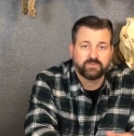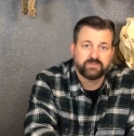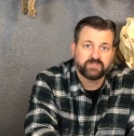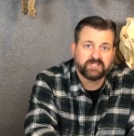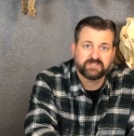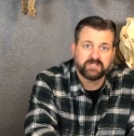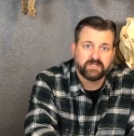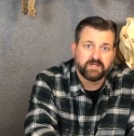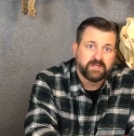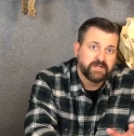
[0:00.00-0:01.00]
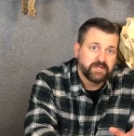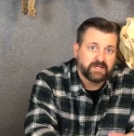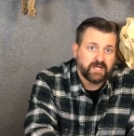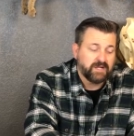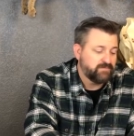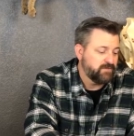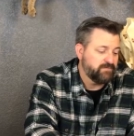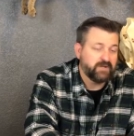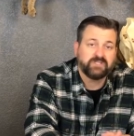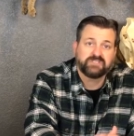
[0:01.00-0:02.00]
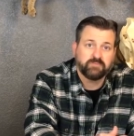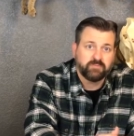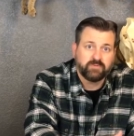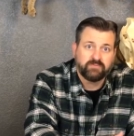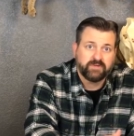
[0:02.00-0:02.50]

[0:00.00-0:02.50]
We'll test a kind of a very simple,